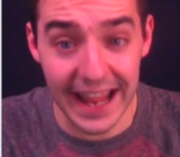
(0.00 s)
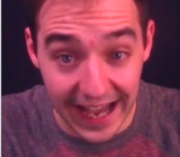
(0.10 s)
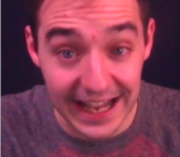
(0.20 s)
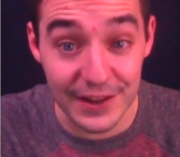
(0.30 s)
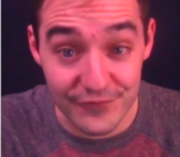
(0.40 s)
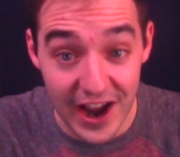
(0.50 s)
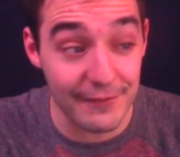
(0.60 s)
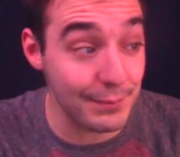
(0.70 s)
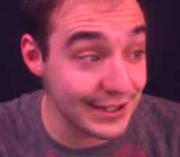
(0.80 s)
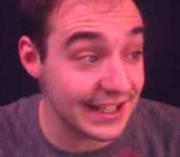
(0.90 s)

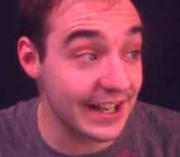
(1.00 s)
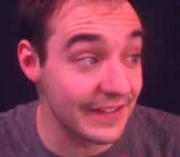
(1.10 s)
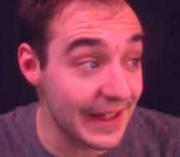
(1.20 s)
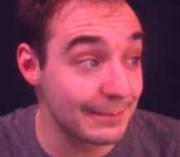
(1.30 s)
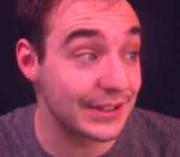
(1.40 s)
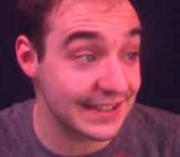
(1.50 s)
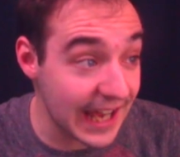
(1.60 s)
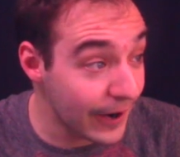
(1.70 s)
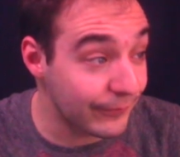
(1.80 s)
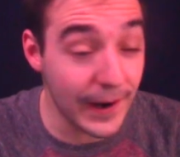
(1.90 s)
85% of them, to
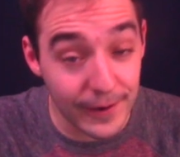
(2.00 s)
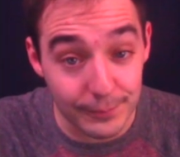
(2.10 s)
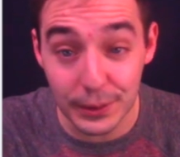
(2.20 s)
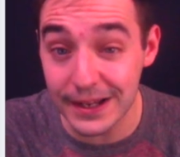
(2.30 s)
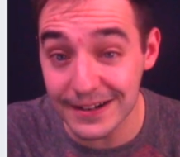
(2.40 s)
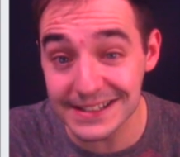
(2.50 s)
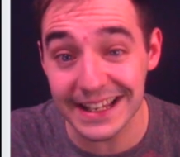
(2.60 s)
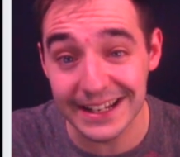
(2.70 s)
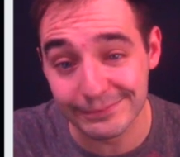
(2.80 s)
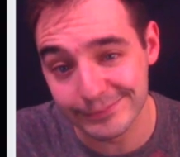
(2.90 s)
Sapphire players.
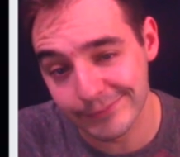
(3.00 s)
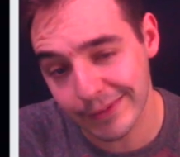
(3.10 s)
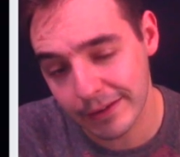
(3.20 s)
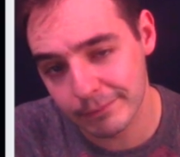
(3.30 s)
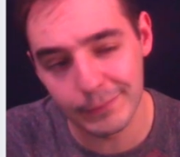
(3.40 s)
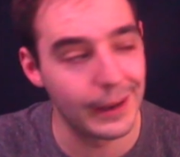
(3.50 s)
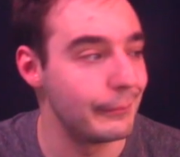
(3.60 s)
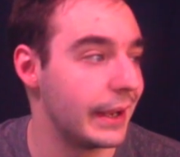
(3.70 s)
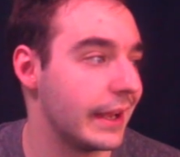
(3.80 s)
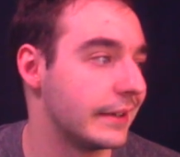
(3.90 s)
Like, come on,
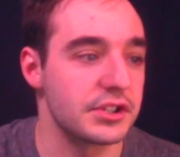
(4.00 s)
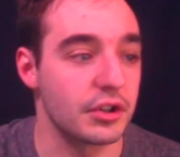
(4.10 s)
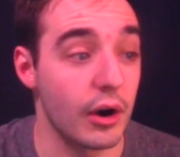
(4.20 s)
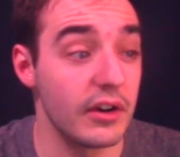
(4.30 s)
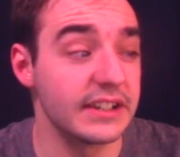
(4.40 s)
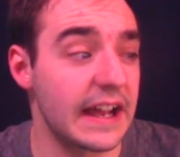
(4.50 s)
man. But scrolling